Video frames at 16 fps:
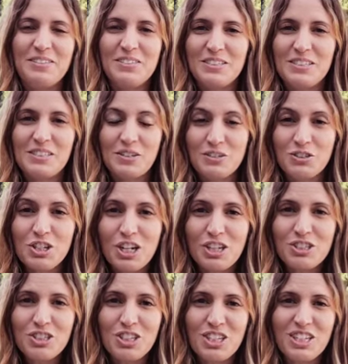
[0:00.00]

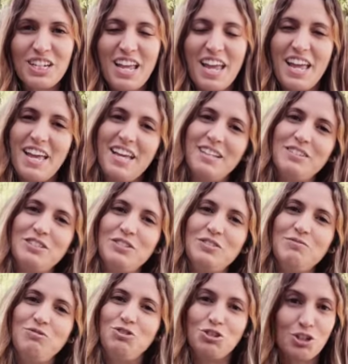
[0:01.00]
conjunction, and
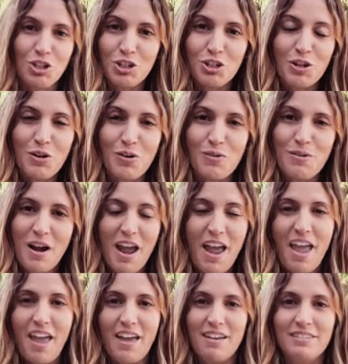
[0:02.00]
journal
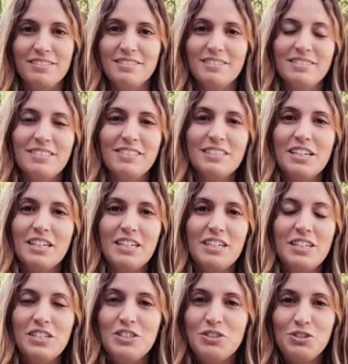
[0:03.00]
and
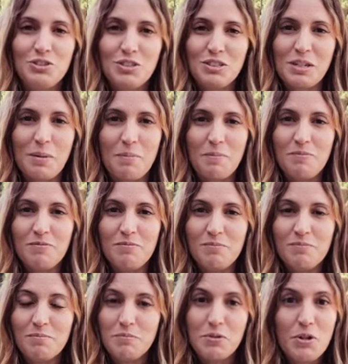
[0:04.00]
do some
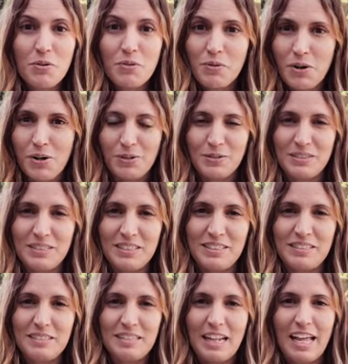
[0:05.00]
murals,
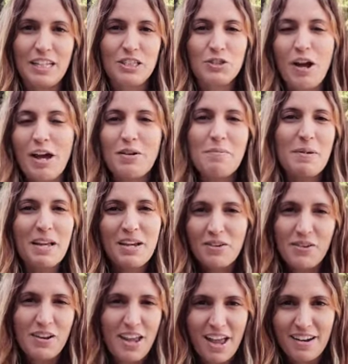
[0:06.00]
and like try to be
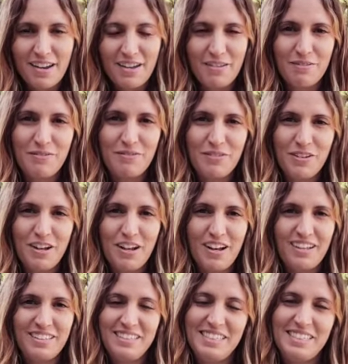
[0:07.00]
creative
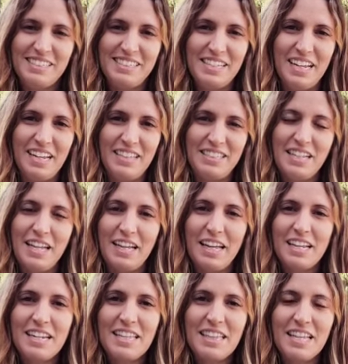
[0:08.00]
these days. Like
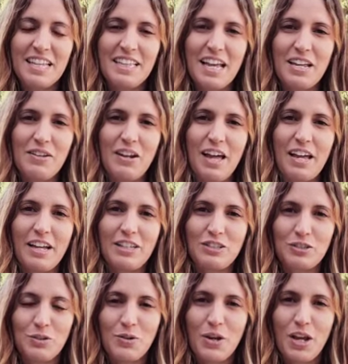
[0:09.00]
anything that you like
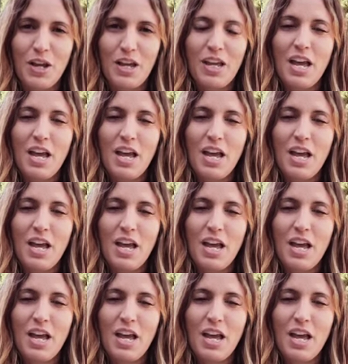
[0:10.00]
doing,